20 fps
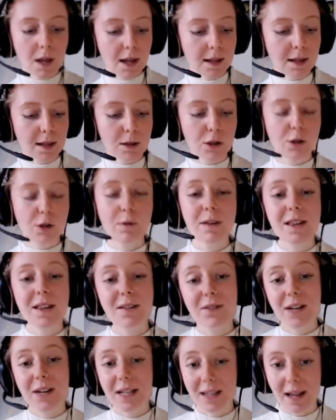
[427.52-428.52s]
an
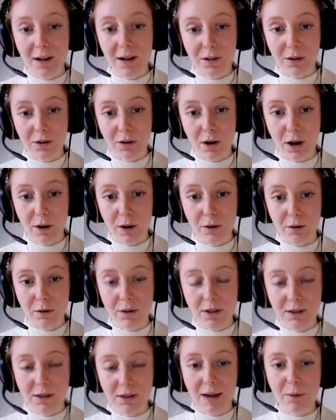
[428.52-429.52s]
intuitive connection
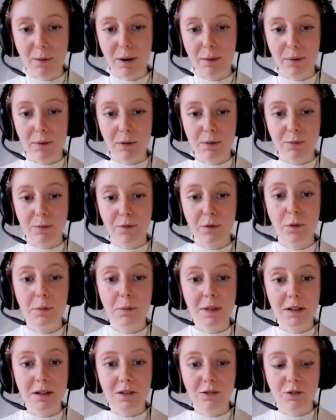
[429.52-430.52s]
coach is how I would
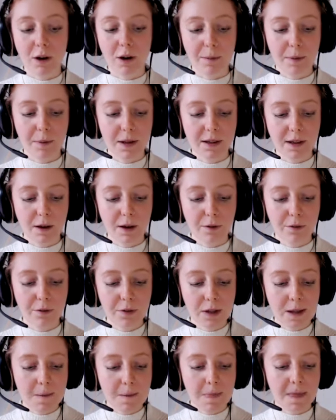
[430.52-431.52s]
formally describe
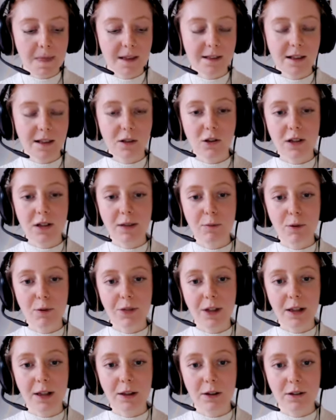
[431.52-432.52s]
myself. Essentially,
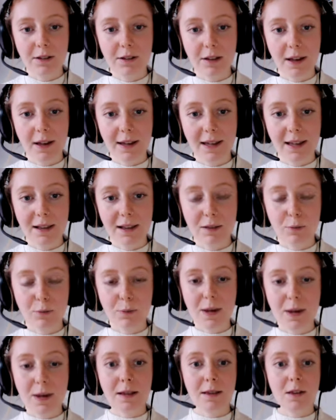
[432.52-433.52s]
what that looks like is
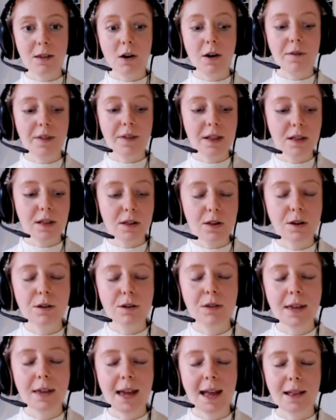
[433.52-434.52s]
we dive
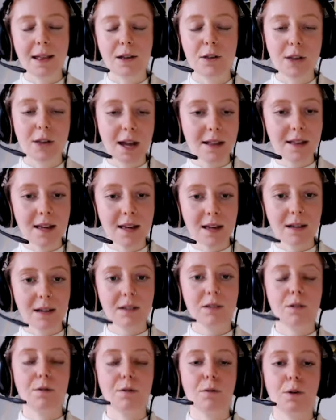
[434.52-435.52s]
into the
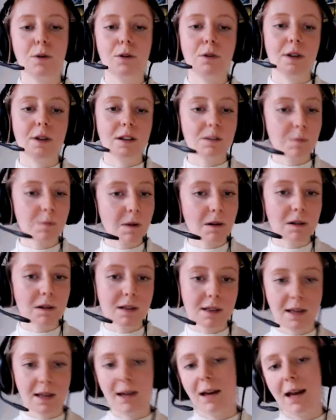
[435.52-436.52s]
energetics of what you're
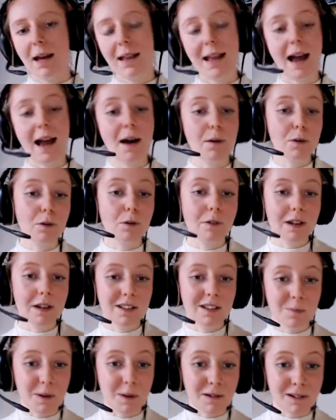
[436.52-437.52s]
experiencing and how you're
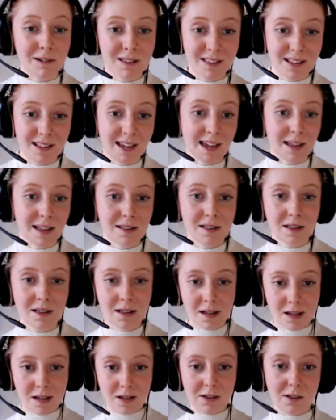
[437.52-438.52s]
experiencing it.
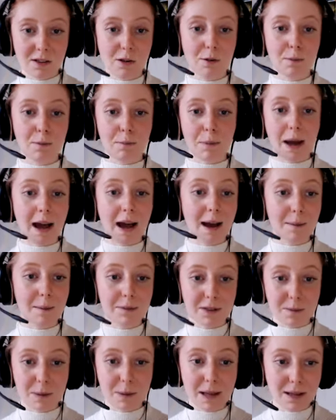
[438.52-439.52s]
So
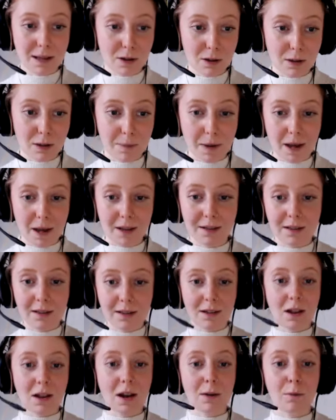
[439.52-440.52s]
perhaps depending on the
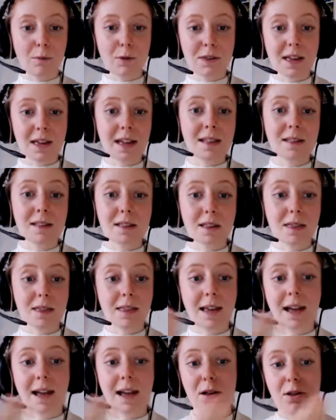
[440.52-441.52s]
person, I would enter
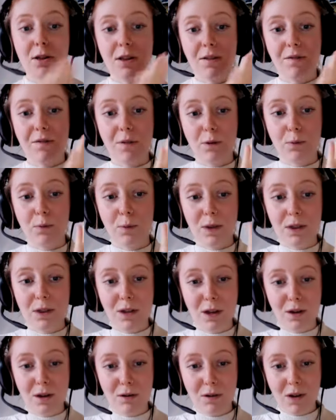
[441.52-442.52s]
the energy field with
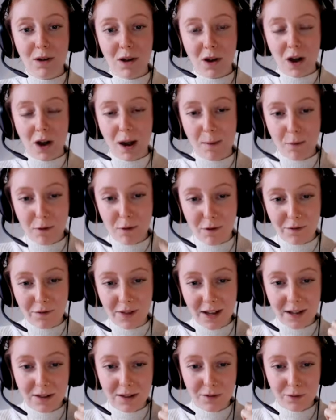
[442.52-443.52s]
you. I'm a
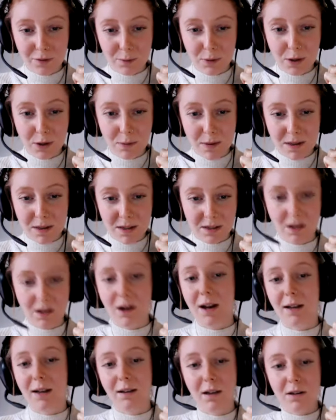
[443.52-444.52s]
reflector from human
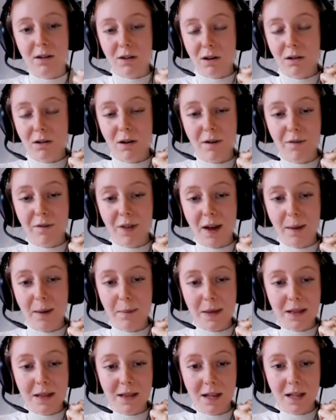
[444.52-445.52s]
design. I don't know if that
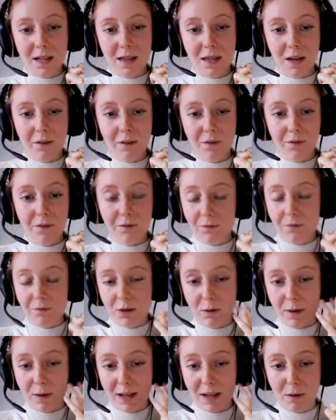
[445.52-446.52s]
means anything
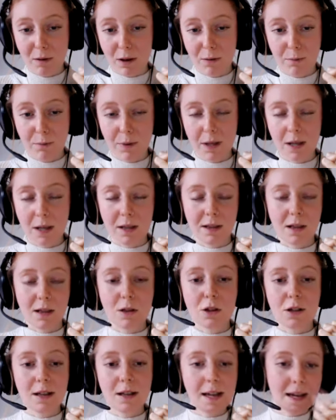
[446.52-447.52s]
to anyone, but
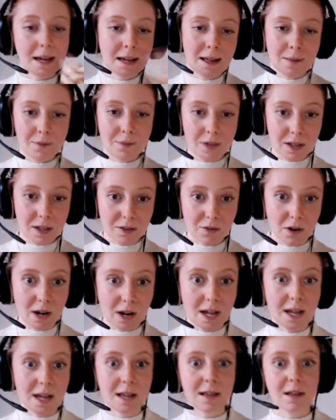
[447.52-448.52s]
essentially it's
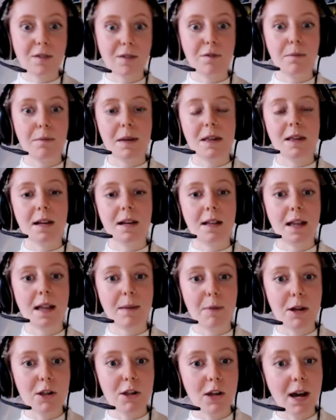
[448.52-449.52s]
very easy for me to
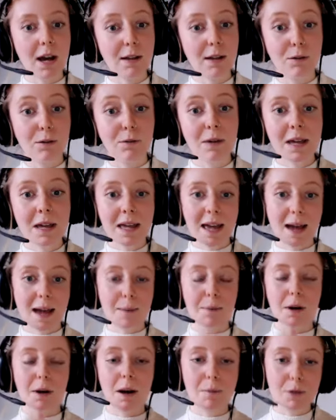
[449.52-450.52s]
clear my channel
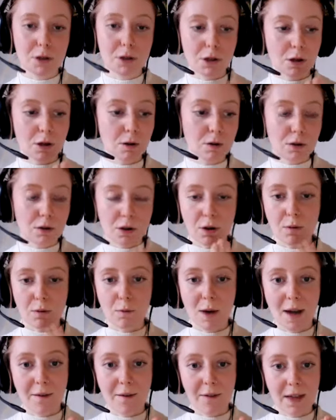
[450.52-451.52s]
and become attuned to
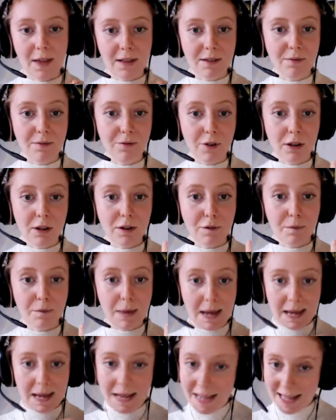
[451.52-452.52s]
whatever is in front of
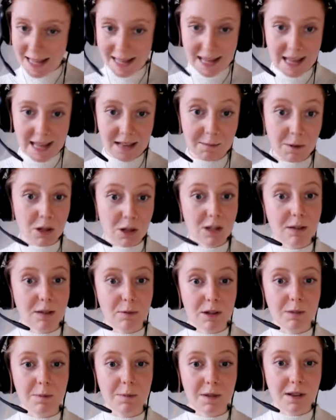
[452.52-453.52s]
me, especially
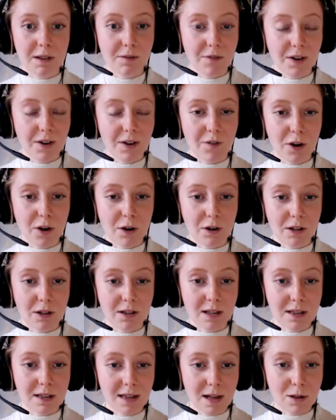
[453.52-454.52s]
with specific
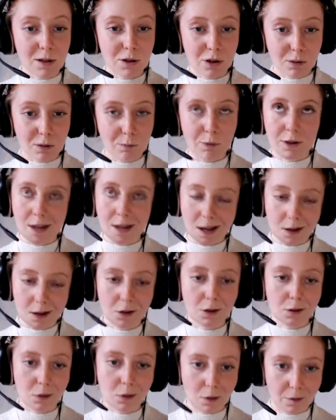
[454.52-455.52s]
focus, intention,
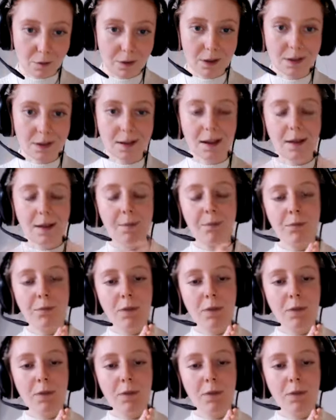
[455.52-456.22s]
protection, obviously,